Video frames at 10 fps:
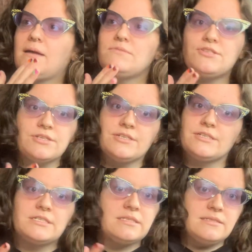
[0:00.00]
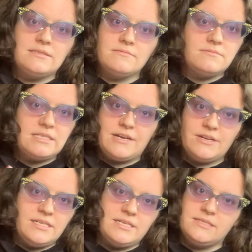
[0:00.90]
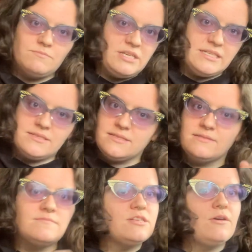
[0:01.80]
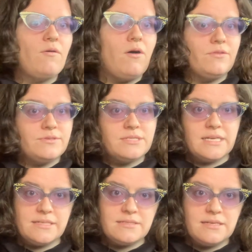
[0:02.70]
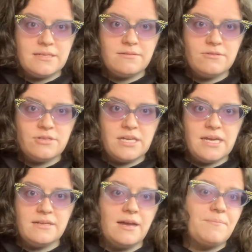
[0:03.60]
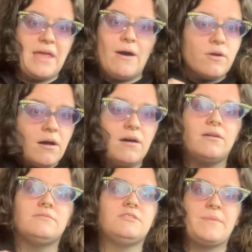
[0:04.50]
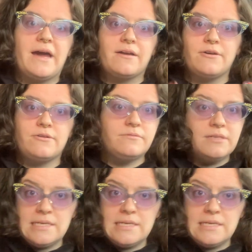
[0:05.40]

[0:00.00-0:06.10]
sugars and dairy, yeast, meats, you know, all those things that create alcohol, tobacco,